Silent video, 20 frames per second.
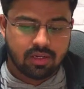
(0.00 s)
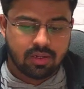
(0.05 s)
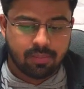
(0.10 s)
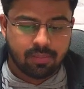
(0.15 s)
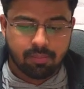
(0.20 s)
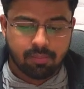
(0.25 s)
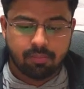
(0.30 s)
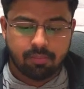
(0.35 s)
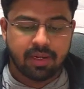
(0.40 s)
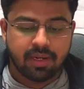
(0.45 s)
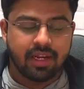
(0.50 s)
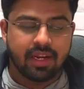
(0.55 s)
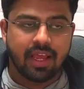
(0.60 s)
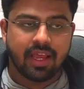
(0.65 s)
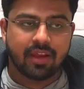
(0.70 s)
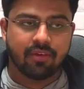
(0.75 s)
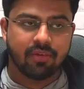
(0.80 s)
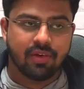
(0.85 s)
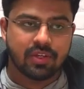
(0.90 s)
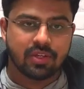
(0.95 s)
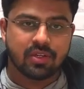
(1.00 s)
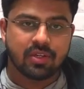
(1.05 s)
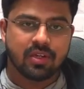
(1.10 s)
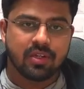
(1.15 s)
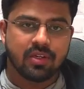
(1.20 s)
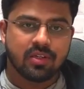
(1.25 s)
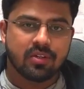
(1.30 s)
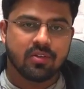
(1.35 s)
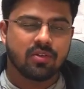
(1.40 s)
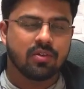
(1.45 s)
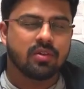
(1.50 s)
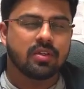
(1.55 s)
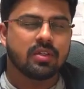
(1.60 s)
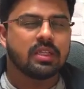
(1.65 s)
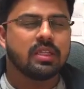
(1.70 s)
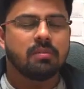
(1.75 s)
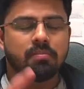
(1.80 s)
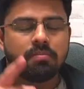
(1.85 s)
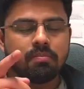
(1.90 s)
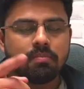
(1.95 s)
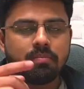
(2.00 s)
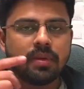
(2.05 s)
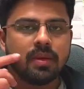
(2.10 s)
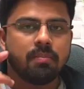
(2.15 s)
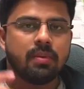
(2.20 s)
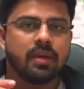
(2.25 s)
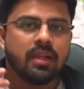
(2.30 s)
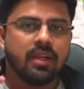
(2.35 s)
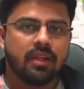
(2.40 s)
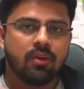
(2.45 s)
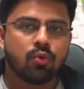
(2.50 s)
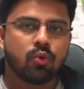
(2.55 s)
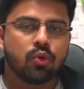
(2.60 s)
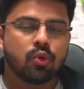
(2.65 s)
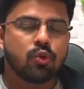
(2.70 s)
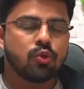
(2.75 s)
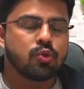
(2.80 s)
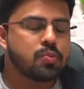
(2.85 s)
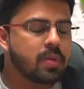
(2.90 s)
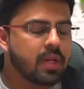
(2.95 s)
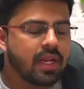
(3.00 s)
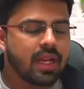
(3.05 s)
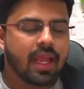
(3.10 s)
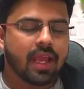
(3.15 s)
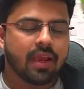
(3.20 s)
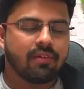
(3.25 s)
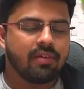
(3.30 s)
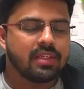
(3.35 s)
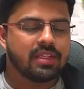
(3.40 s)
braille language, the people who use braille language,